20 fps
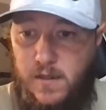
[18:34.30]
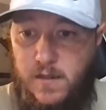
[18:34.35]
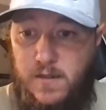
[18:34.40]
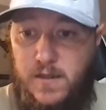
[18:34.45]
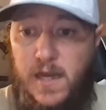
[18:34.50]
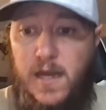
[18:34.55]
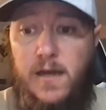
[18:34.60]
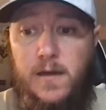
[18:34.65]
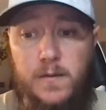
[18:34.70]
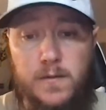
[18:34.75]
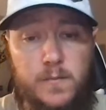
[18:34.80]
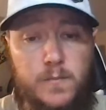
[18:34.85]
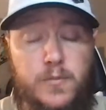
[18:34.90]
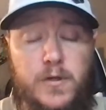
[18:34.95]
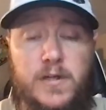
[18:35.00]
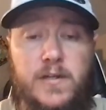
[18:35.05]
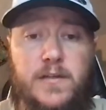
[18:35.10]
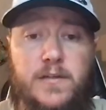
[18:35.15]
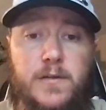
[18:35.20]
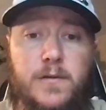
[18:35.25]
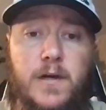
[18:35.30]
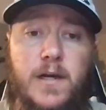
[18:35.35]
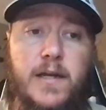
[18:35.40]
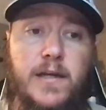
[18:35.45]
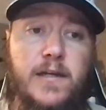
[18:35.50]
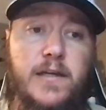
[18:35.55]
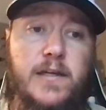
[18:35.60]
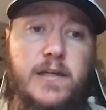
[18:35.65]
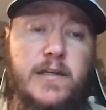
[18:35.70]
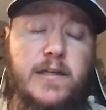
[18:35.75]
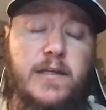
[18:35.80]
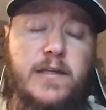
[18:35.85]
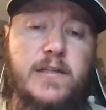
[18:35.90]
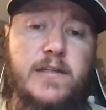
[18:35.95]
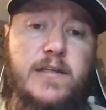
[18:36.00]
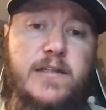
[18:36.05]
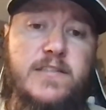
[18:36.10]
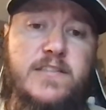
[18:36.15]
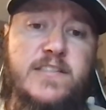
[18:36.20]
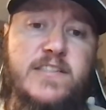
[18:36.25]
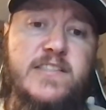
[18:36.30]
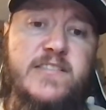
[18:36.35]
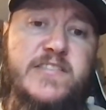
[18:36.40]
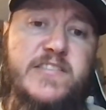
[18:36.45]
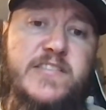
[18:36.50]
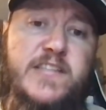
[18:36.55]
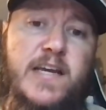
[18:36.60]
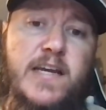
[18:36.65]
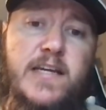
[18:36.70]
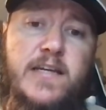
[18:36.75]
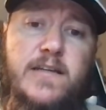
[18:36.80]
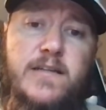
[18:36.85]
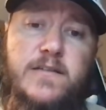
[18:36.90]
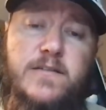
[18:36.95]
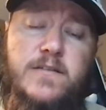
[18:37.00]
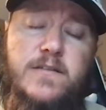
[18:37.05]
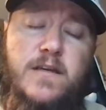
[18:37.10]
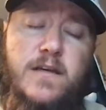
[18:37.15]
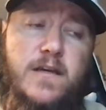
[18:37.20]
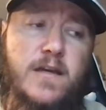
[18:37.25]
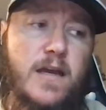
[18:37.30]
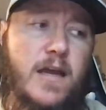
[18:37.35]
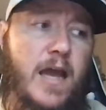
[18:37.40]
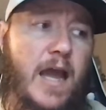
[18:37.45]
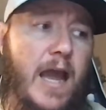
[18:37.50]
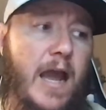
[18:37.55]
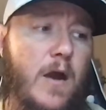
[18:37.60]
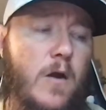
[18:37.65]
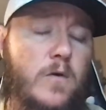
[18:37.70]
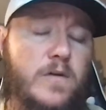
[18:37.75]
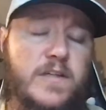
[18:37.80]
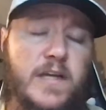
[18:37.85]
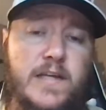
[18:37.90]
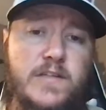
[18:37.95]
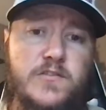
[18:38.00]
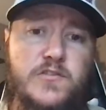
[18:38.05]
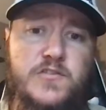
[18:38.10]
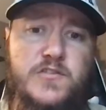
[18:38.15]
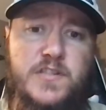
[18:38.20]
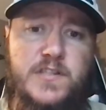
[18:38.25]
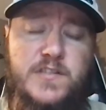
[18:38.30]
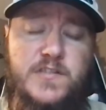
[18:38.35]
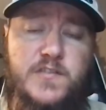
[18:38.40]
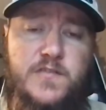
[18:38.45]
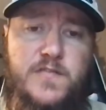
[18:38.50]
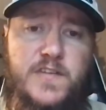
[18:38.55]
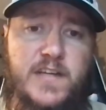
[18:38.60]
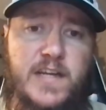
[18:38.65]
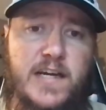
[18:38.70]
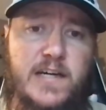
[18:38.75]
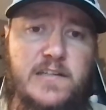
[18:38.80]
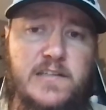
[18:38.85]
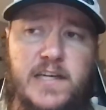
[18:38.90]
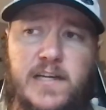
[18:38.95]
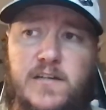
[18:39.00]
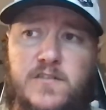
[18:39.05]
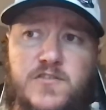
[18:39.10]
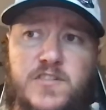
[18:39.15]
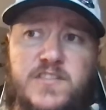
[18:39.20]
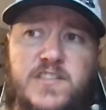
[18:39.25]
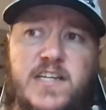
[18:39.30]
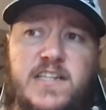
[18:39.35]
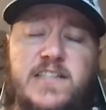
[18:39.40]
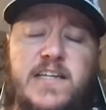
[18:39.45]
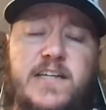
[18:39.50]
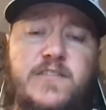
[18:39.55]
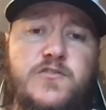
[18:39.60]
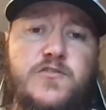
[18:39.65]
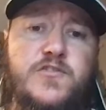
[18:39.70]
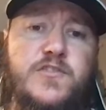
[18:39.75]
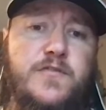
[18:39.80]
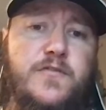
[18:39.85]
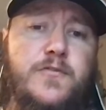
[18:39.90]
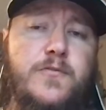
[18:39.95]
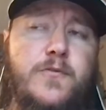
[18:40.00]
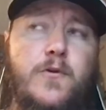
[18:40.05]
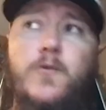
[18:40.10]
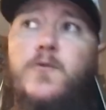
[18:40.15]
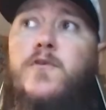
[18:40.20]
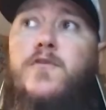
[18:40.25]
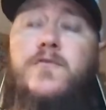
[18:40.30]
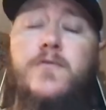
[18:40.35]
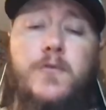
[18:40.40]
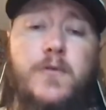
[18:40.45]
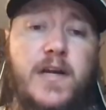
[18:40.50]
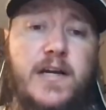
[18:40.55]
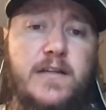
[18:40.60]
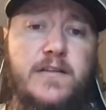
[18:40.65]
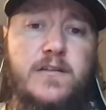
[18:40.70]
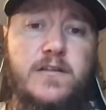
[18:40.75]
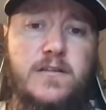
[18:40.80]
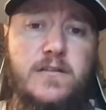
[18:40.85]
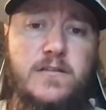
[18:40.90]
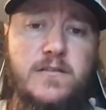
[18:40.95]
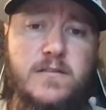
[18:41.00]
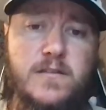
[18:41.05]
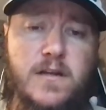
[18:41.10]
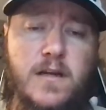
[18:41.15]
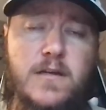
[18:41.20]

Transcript: Yeah, Brendan, you're right. It is insane how dangerous it is to feed alligators. It's not dangerous to throw the food out there.